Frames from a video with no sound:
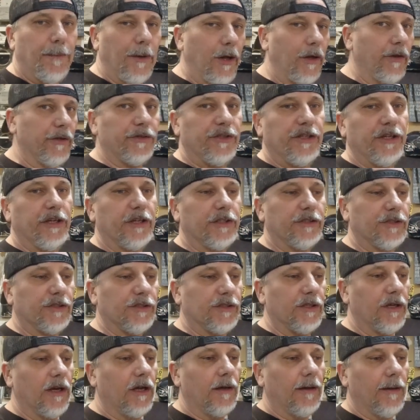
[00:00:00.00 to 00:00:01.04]

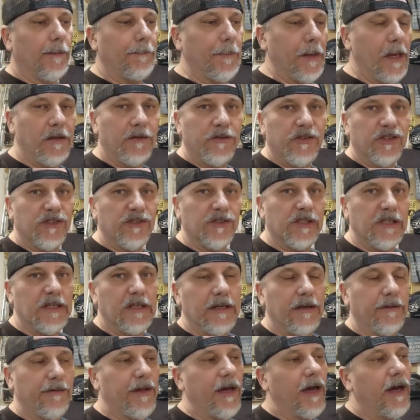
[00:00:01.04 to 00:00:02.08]
politics, uh, opinions,
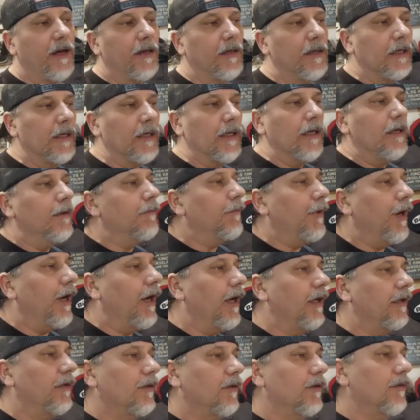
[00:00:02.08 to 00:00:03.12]
any of that.
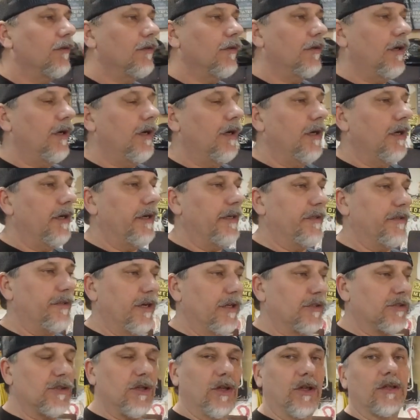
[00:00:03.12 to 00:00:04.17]
But uh, it
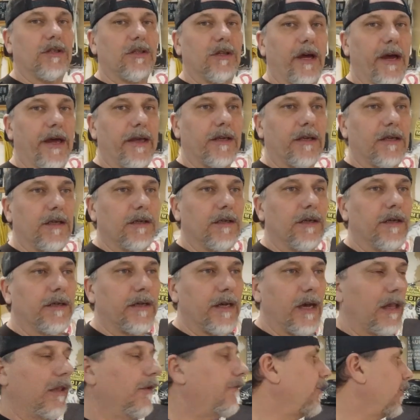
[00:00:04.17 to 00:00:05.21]
does look like
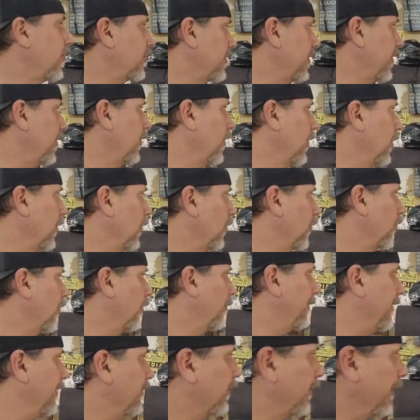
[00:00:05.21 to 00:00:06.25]
California
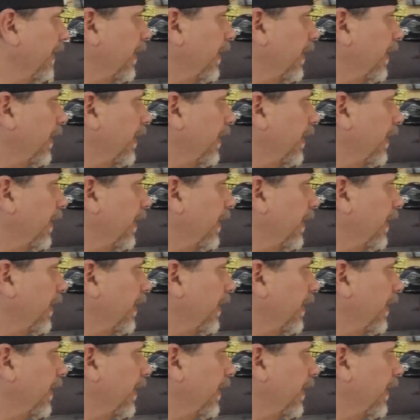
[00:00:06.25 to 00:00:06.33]
will be